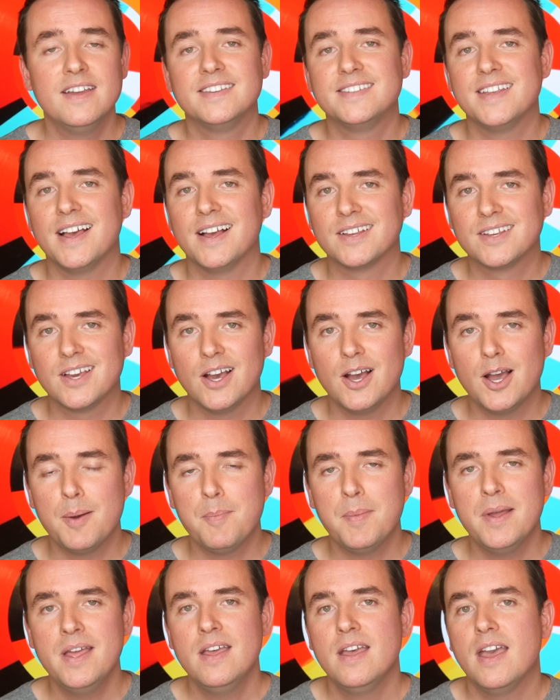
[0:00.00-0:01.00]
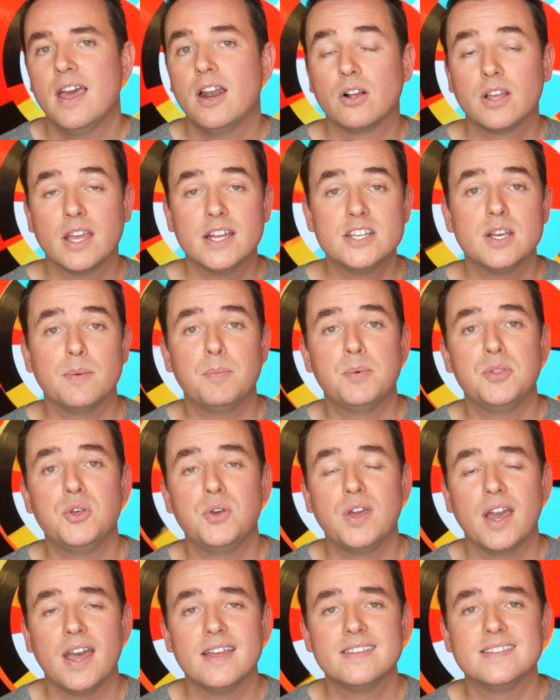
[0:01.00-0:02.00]
dot com, and I'll catch up with
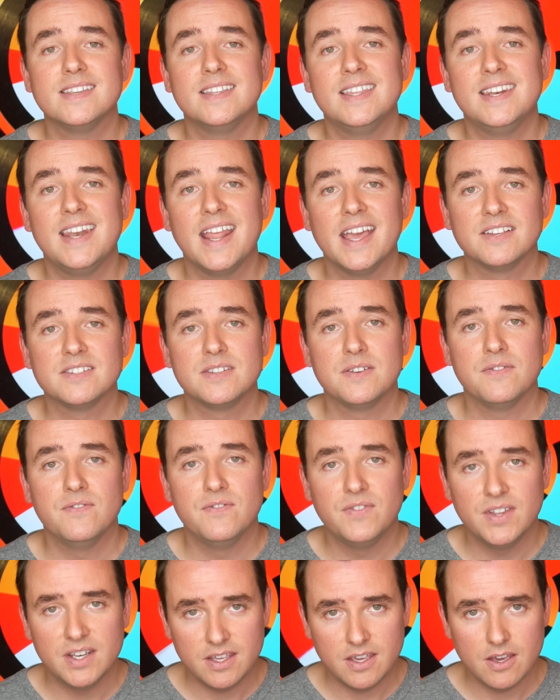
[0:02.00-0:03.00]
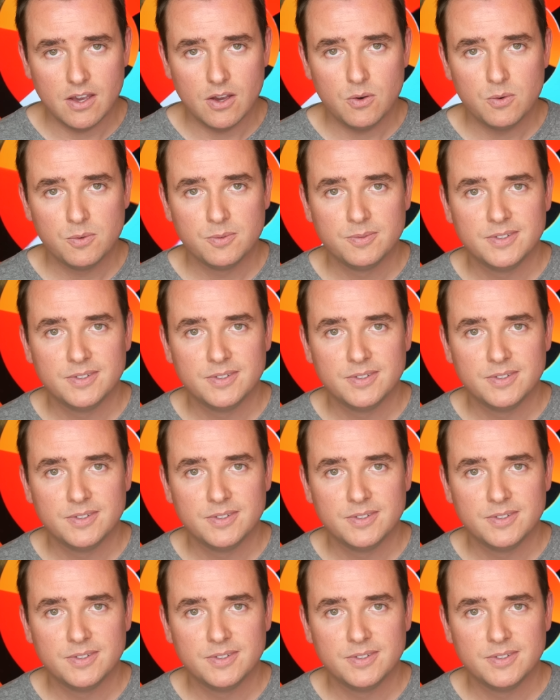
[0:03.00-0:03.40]
you guys in the next video.